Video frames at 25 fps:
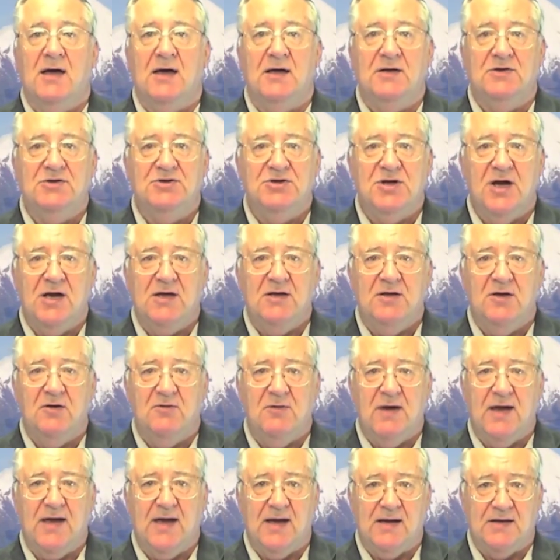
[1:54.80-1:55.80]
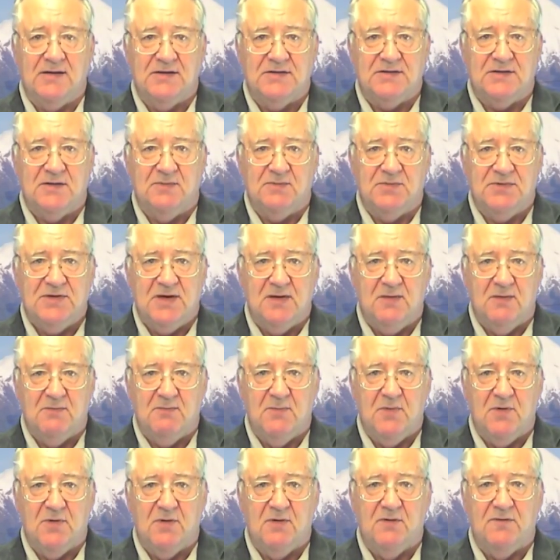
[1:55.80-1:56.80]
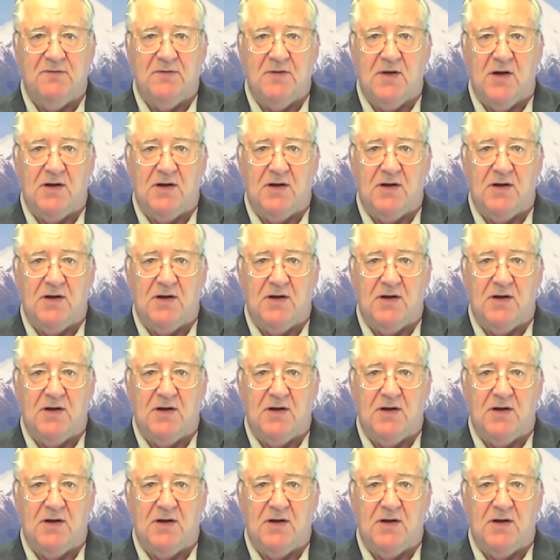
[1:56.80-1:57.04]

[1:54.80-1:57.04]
in January and September of